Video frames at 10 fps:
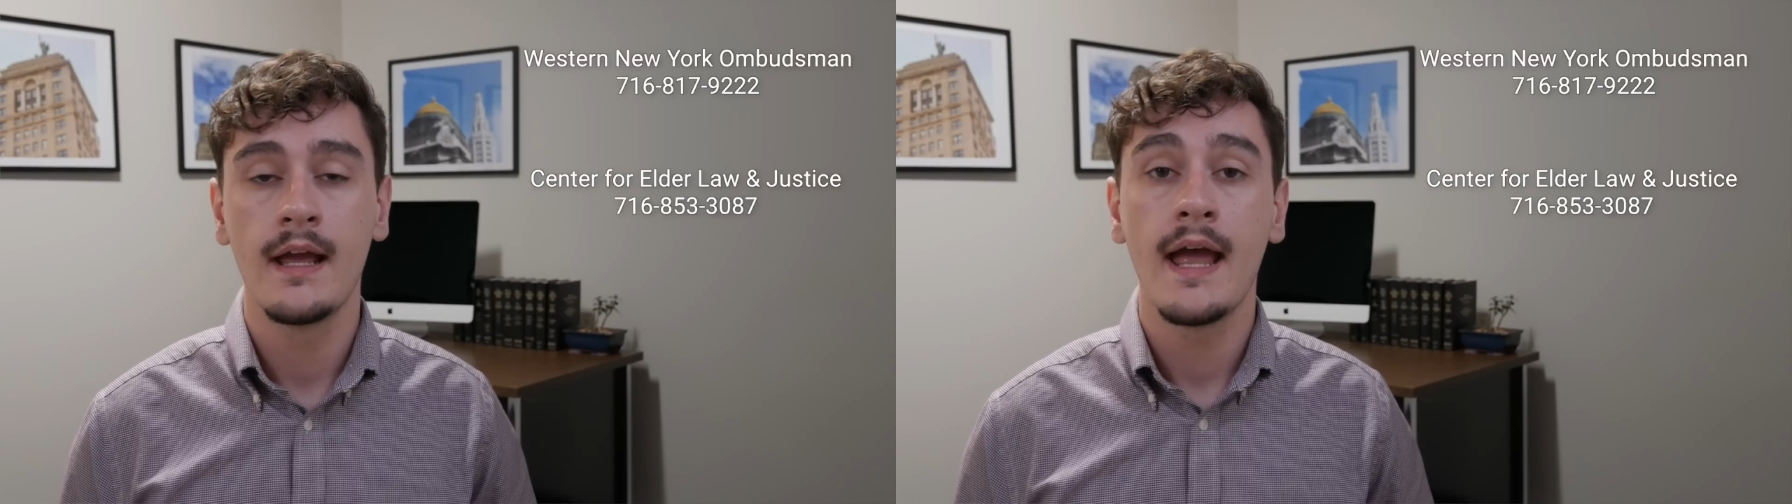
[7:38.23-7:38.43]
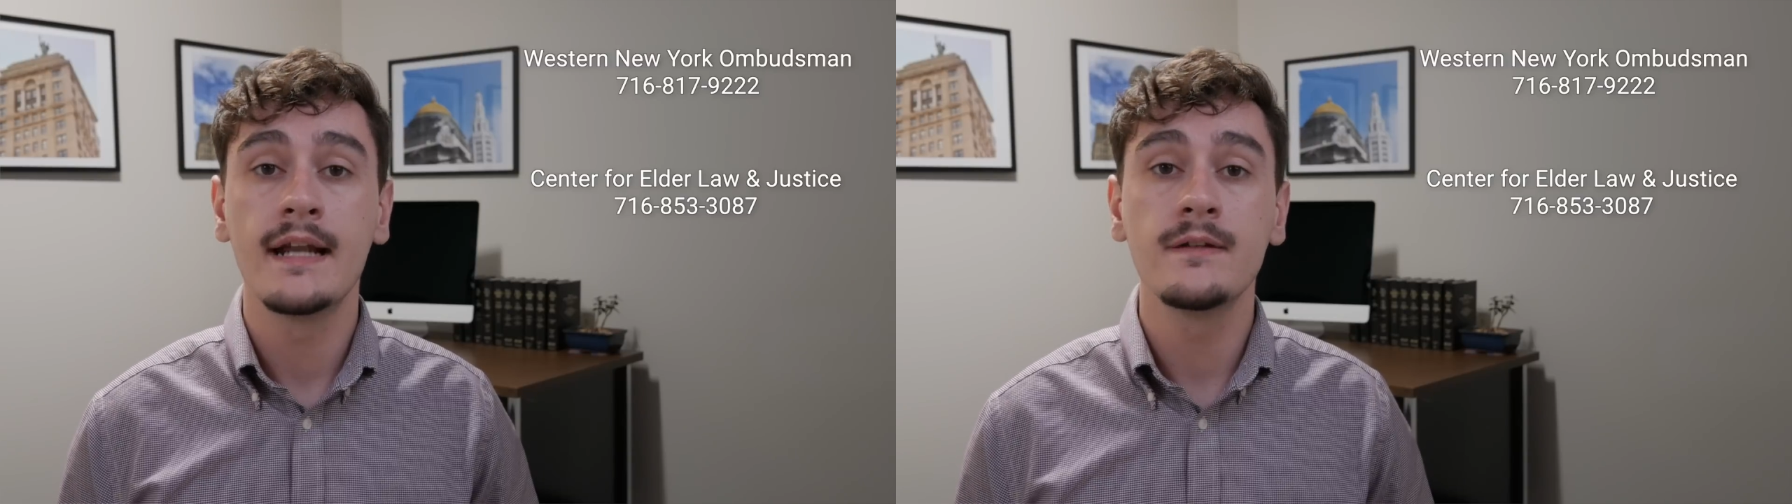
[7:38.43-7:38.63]

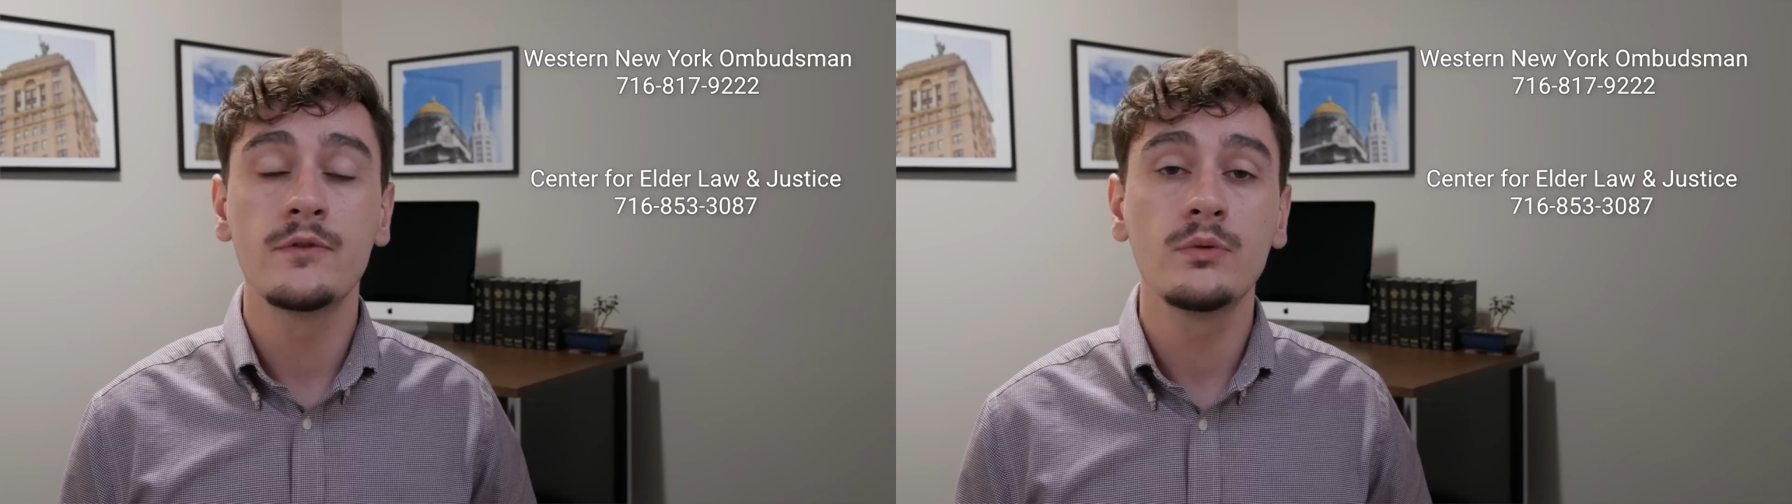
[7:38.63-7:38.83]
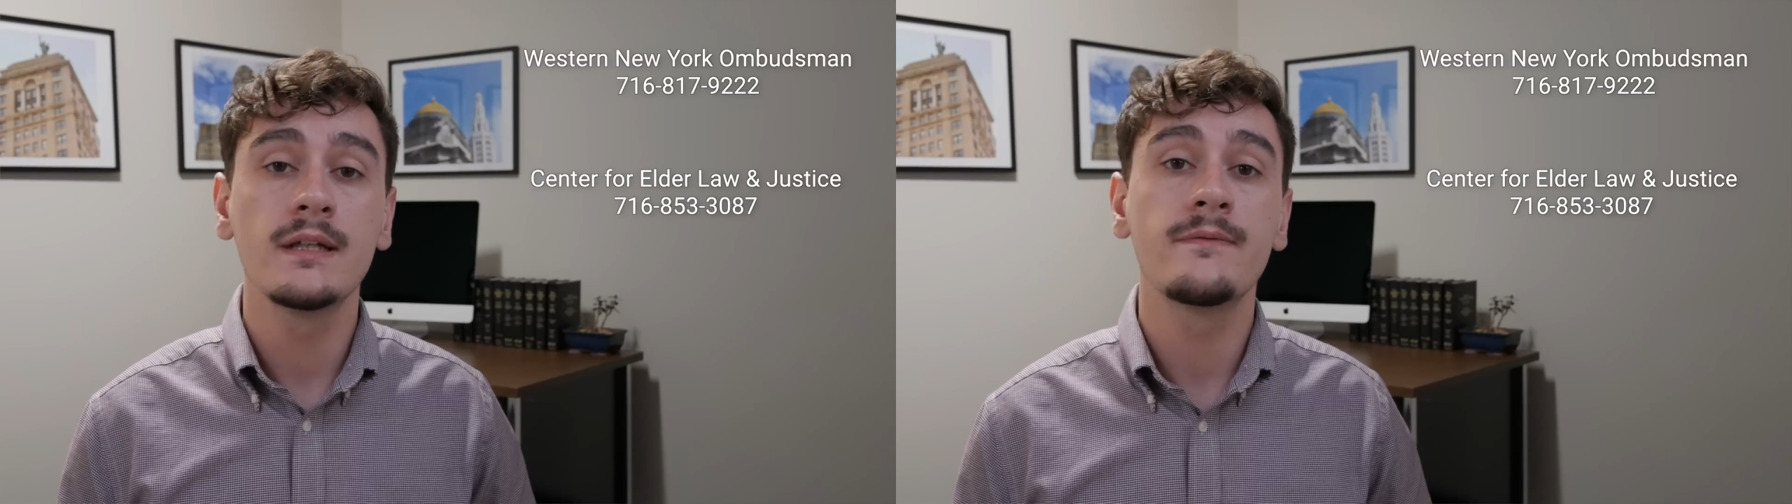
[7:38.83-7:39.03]
and if
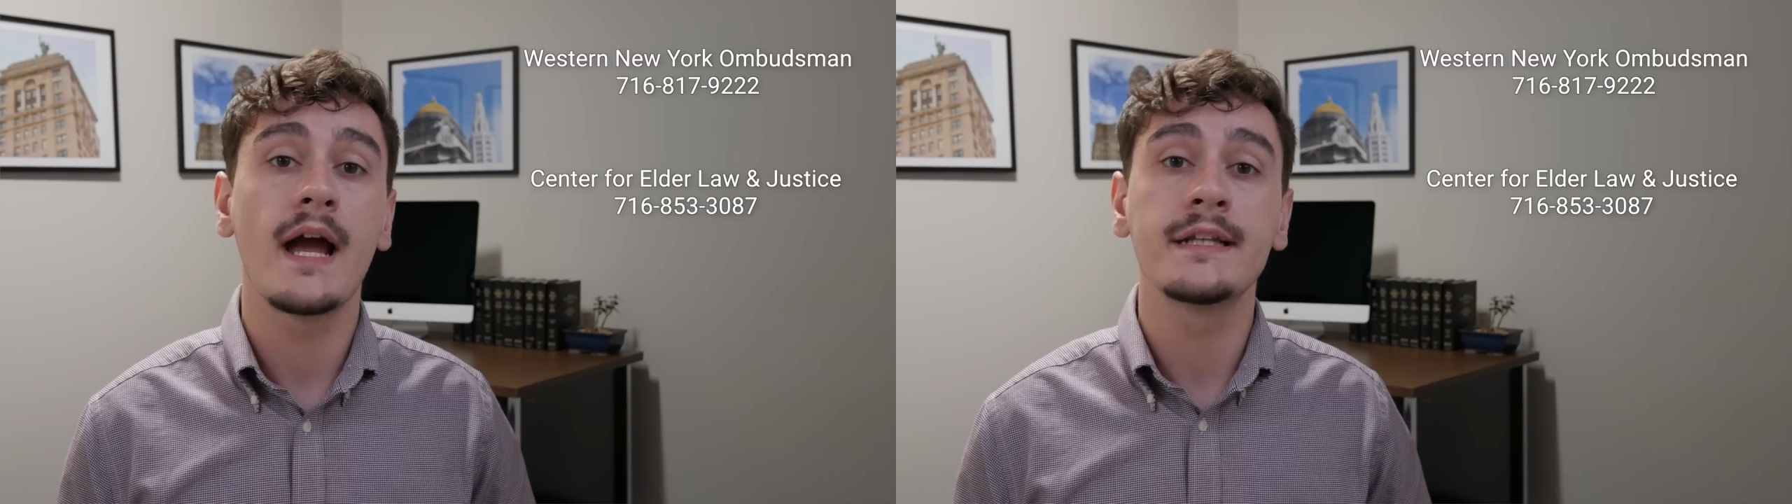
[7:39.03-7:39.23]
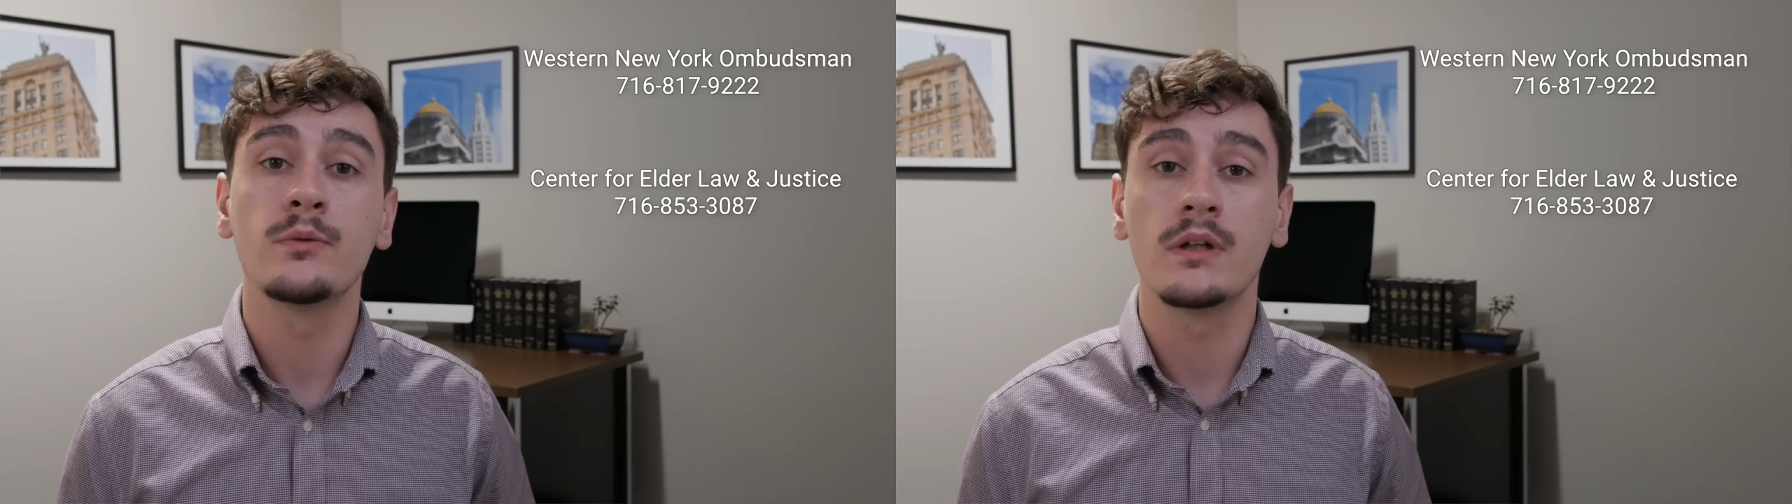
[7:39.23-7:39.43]
you live
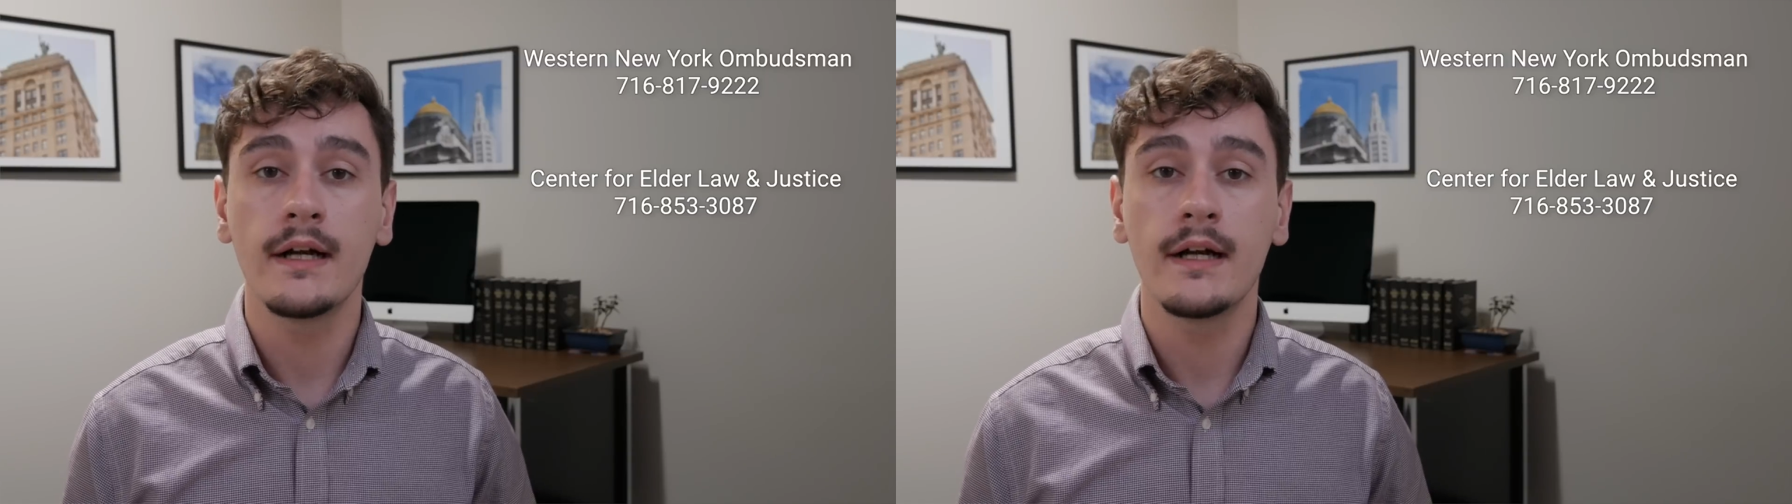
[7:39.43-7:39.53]
anywhere